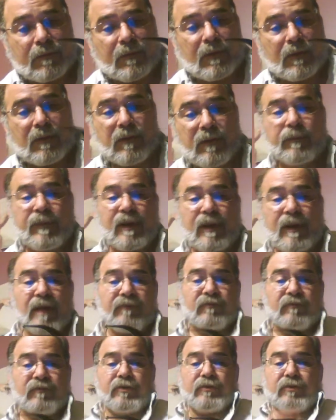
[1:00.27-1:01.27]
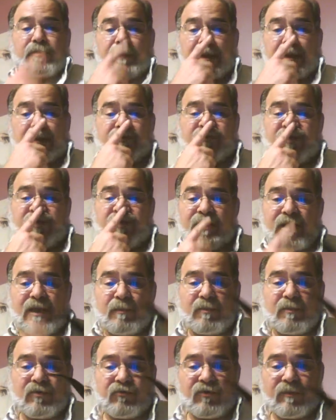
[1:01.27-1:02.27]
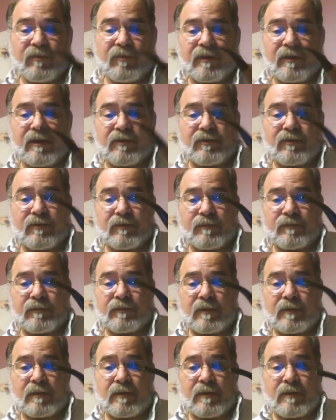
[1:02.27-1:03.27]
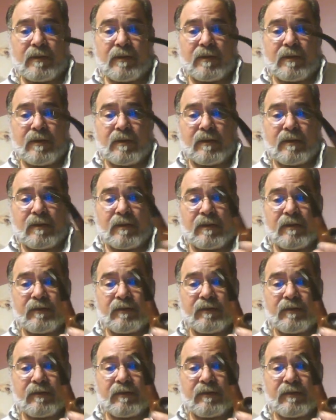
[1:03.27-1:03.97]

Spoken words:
a little bit I've learned about trying to keep your rim nice. And